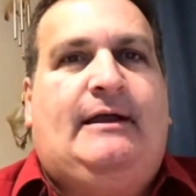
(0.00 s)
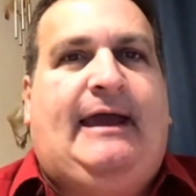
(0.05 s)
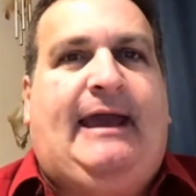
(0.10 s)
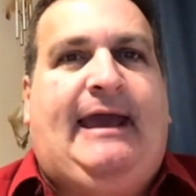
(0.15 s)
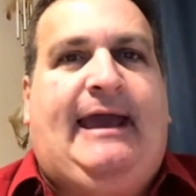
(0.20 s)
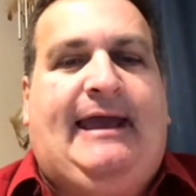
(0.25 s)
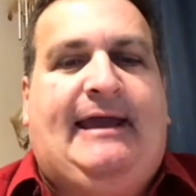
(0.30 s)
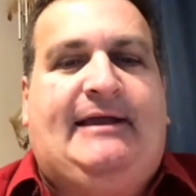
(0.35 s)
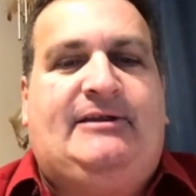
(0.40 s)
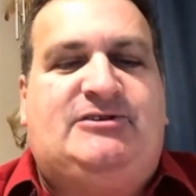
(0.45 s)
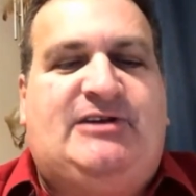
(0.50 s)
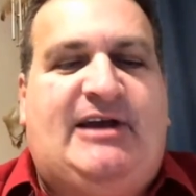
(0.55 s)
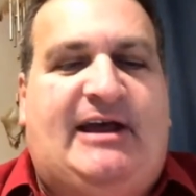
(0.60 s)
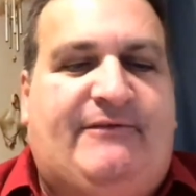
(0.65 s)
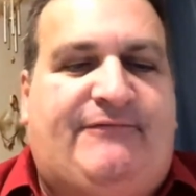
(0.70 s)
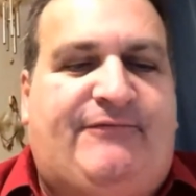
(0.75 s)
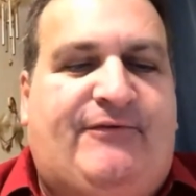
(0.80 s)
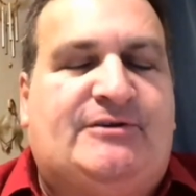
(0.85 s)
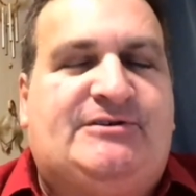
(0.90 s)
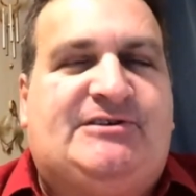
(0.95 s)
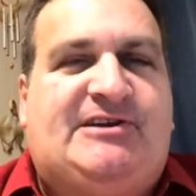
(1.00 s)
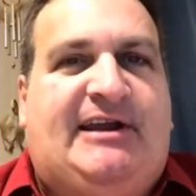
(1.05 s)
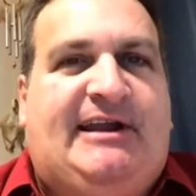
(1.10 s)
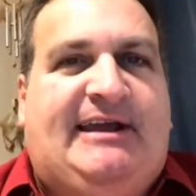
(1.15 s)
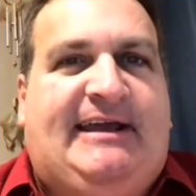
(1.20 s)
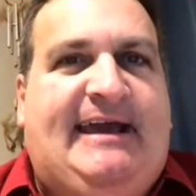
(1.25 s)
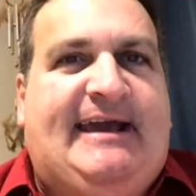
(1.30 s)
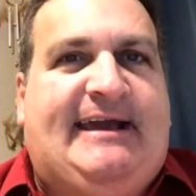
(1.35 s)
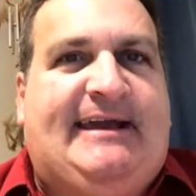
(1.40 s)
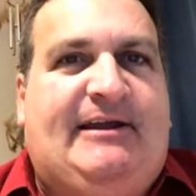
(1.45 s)
And Jennifer's going to
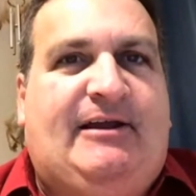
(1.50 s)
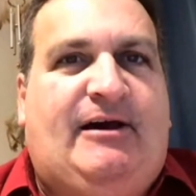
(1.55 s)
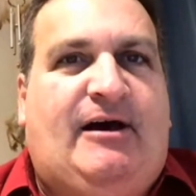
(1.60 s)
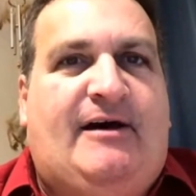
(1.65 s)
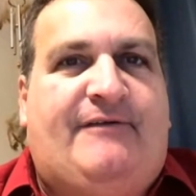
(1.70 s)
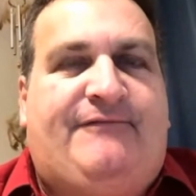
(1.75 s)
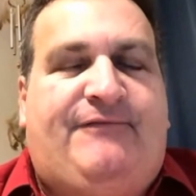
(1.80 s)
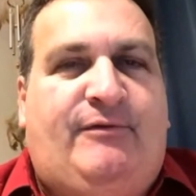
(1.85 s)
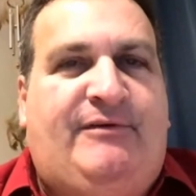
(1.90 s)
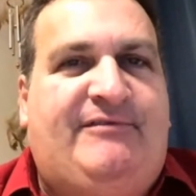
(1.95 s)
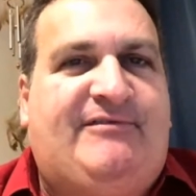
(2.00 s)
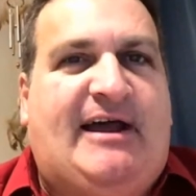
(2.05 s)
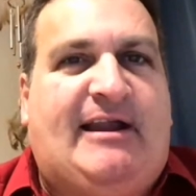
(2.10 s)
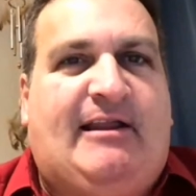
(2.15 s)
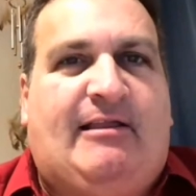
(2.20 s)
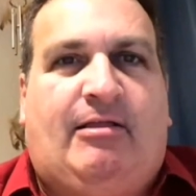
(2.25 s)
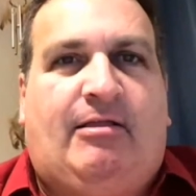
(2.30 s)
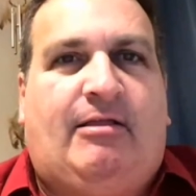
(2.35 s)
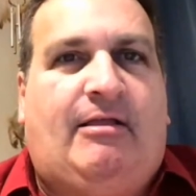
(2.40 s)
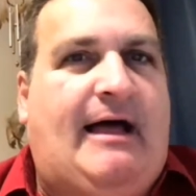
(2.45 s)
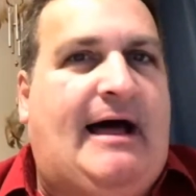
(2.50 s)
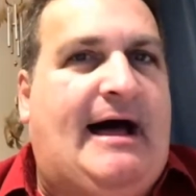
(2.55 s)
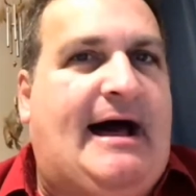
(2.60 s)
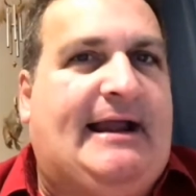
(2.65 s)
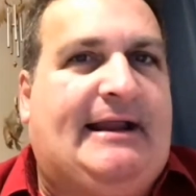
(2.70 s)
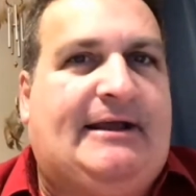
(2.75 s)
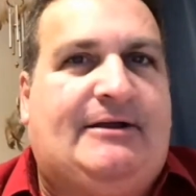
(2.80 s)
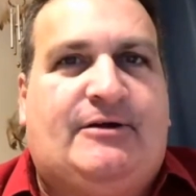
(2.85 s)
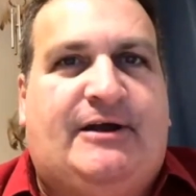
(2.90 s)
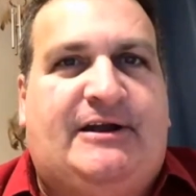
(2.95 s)
kick it off. And we've got a
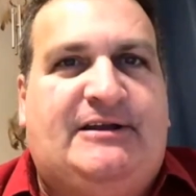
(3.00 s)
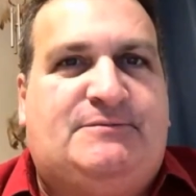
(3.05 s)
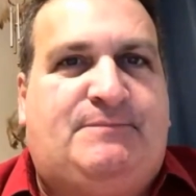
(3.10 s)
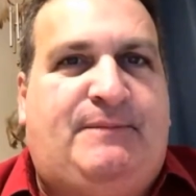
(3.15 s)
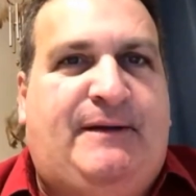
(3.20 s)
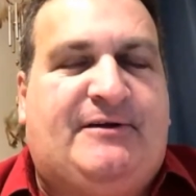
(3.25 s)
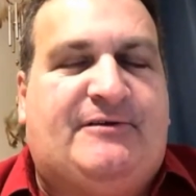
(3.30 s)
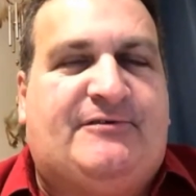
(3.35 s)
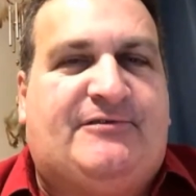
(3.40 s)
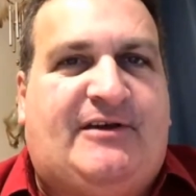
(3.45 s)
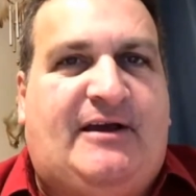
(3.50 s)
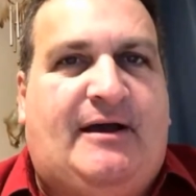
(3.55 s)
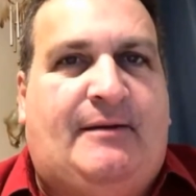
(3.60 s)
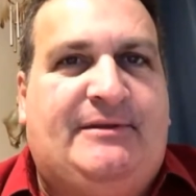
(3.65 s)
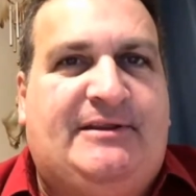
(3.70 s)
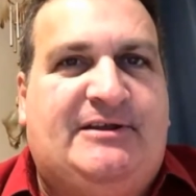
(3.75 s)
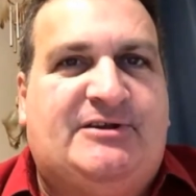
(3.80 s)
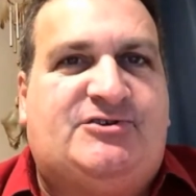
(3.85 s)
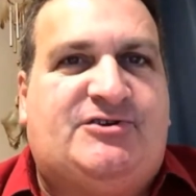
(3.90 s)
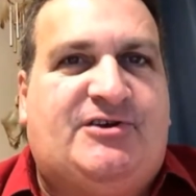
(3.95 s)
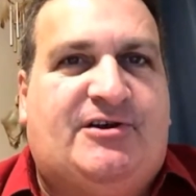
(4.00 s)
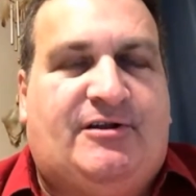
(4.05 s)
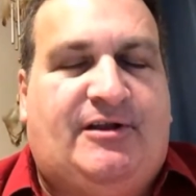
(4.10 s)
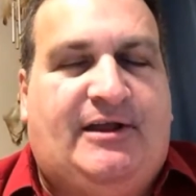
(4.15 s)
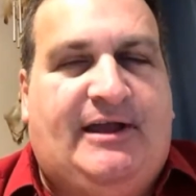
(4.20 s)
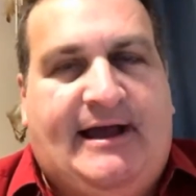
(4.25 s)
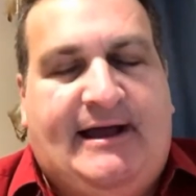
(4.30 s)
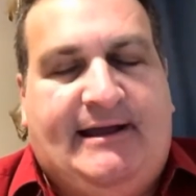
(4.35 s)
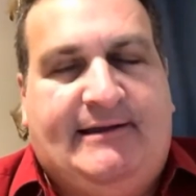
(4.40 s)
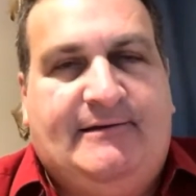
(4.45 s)
lot of great speakers coming this year,
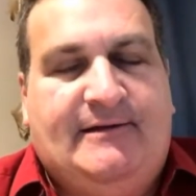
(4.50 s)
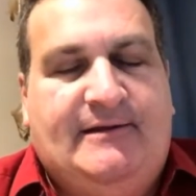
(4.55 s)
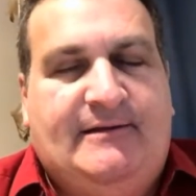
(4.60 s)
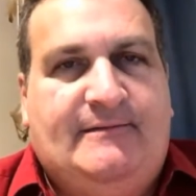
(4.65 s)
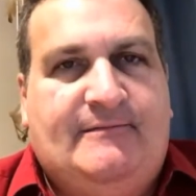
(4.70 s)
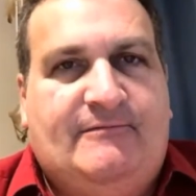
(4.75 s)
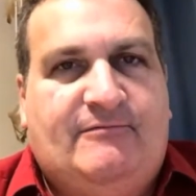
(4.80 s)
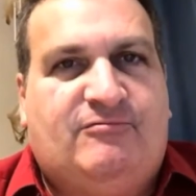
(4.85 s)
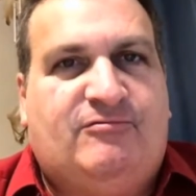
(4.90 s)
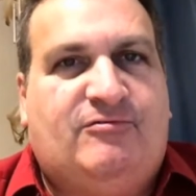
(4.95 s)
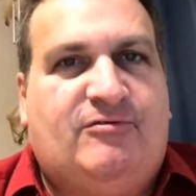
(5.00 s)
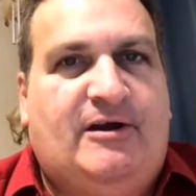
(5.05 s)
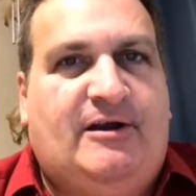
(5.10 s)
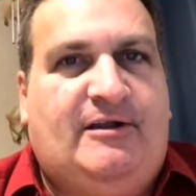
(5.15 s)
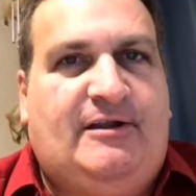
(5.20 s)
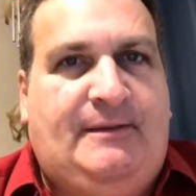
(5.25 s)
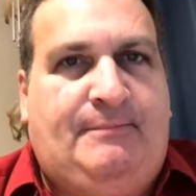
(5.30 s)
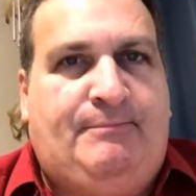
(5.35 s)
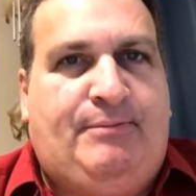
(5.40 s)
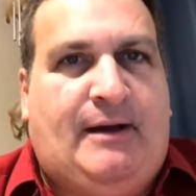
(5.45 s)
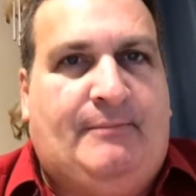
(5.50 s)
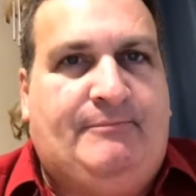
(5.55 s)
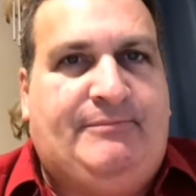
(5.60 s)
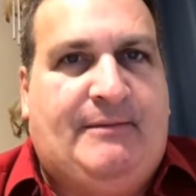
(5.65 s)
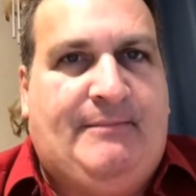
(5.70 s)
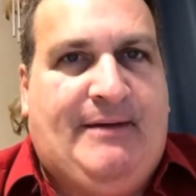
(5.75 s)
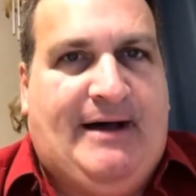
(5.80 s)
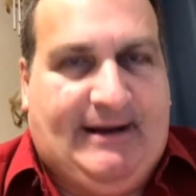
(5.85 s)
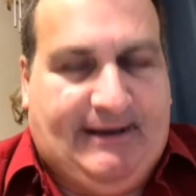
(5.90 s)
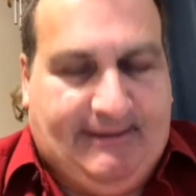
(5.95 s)
Leon. Really right. pumped
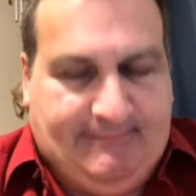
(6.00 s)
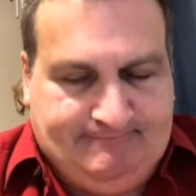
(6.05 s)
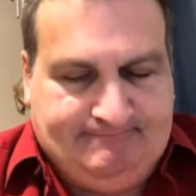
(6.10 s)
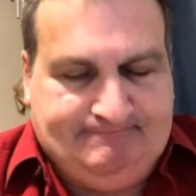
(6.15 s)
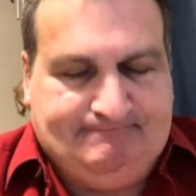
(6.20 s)
about it.